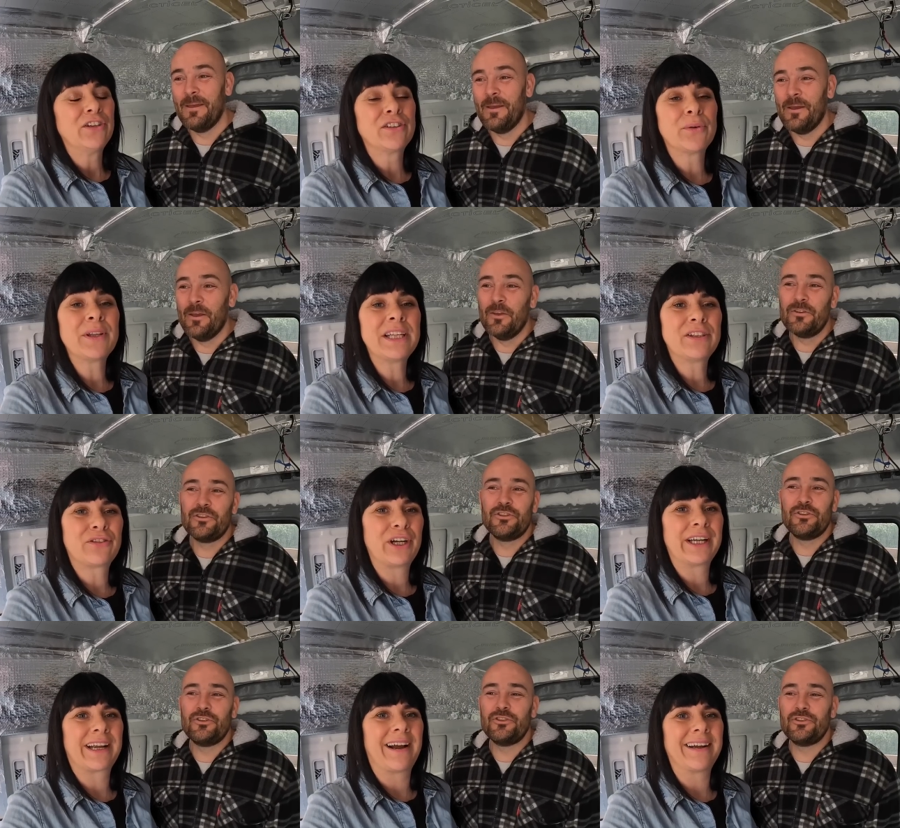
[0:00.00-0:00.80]
Speaker 1: So at this
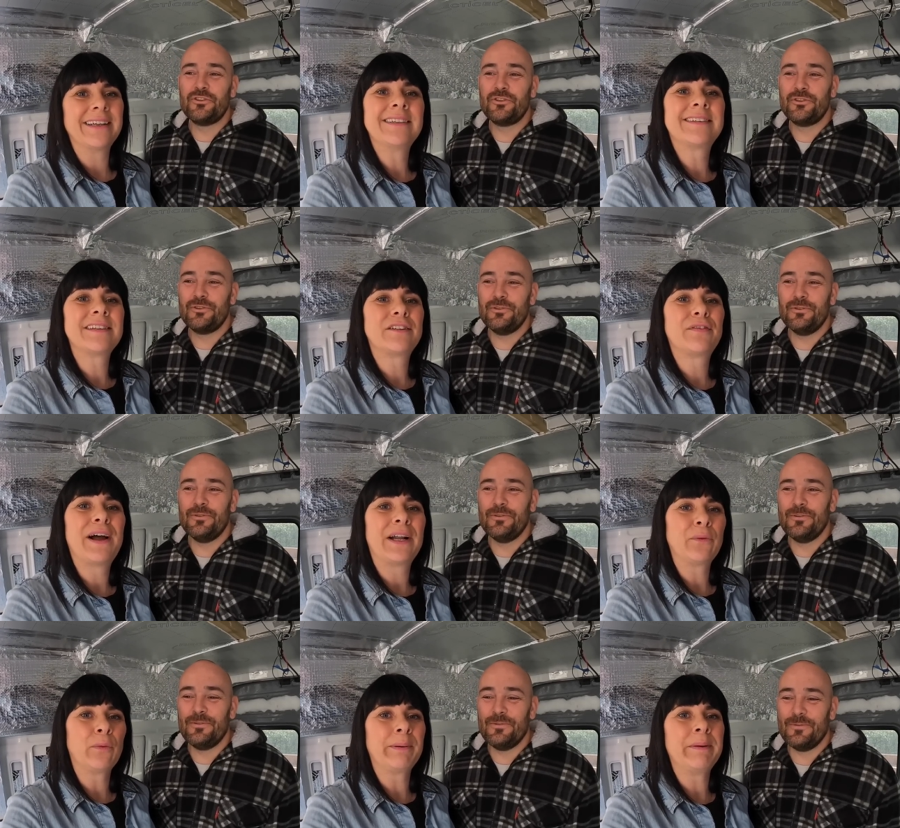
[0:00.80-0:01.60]
rate, guys, this
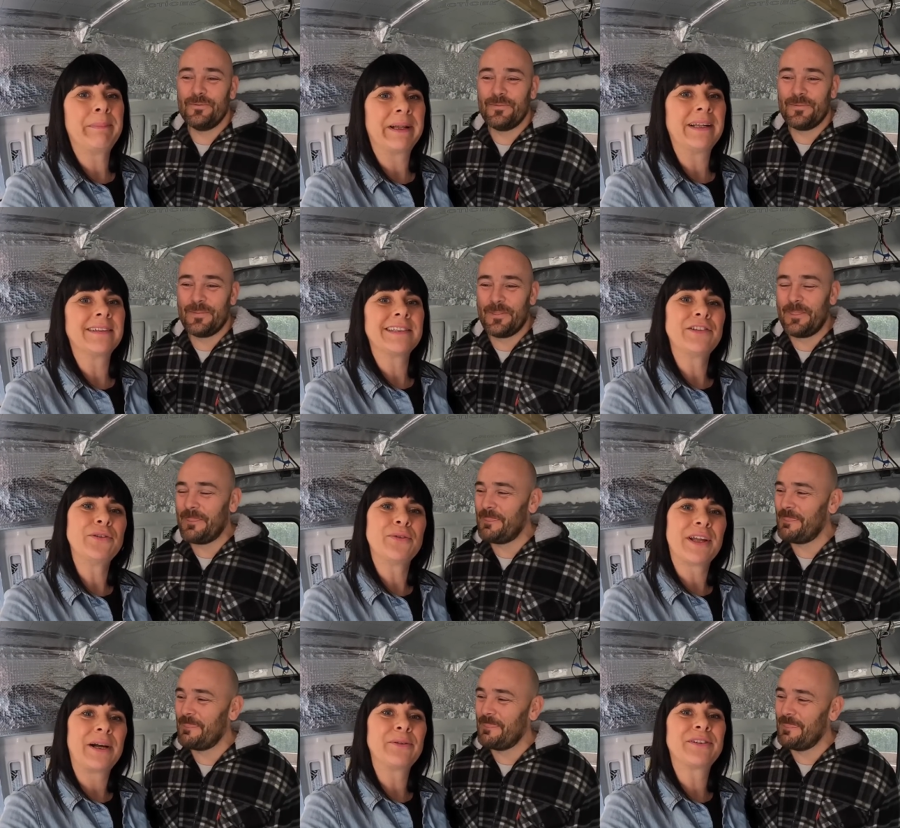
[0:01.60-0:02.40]
van will be built in
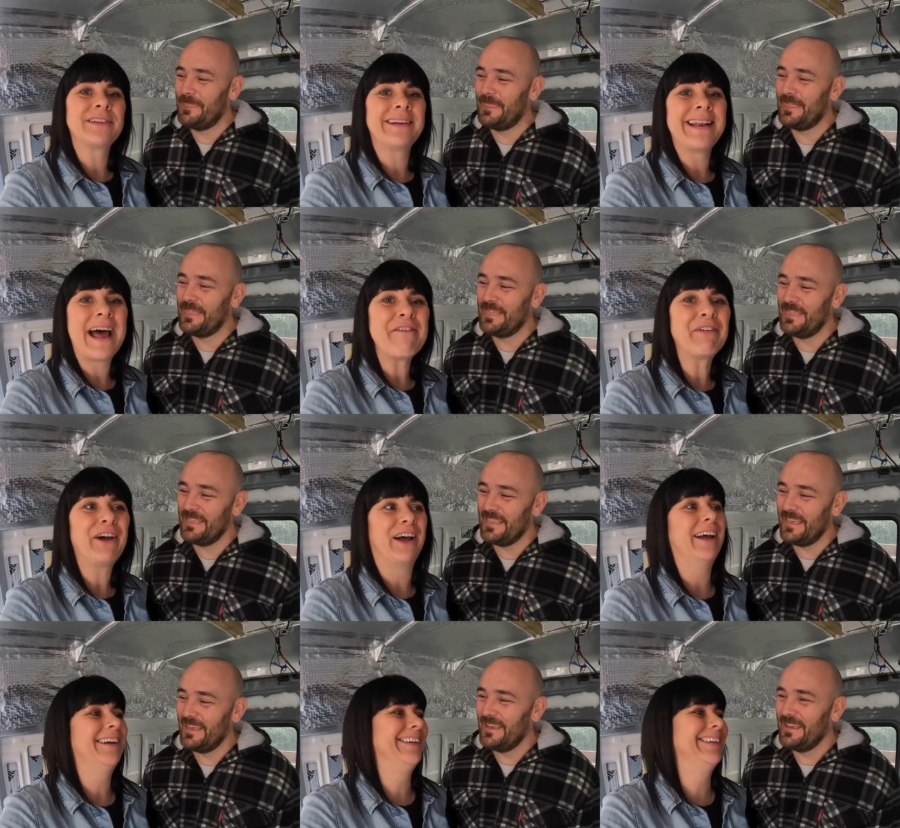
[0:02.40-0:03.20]
2000 and never.